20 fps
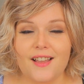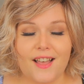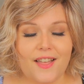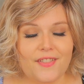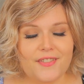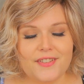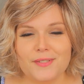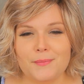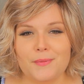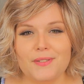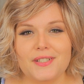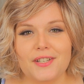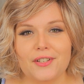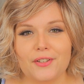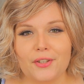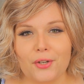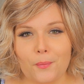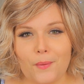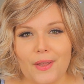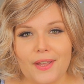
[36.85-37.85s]
Uh, this
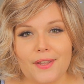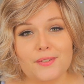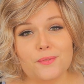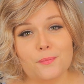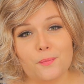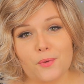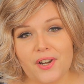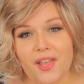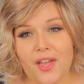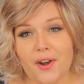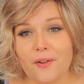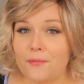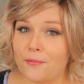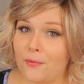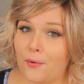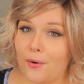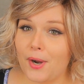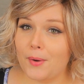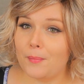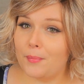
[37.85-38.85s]
particular wig is one out of
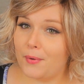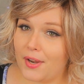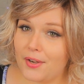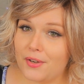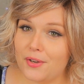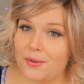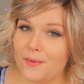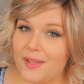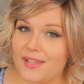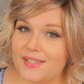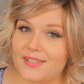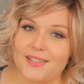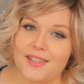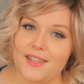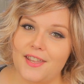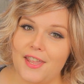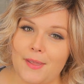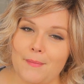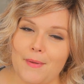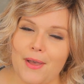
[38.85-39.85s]
four brand new wigs that
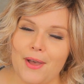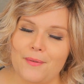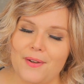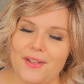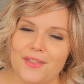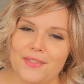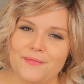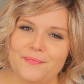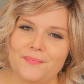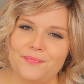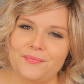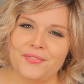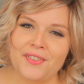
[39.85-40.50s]
they came out with.